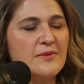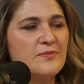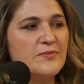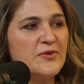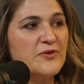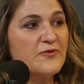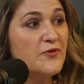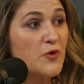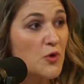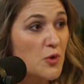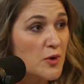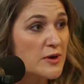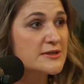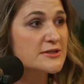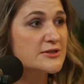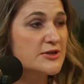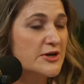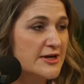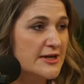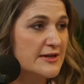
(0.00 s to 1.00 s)
before
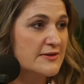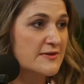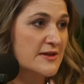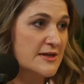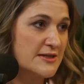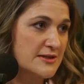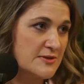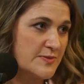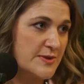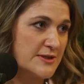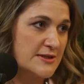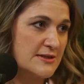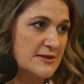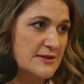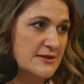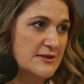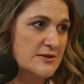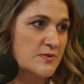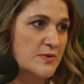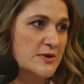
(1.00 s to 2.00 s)
starting this business,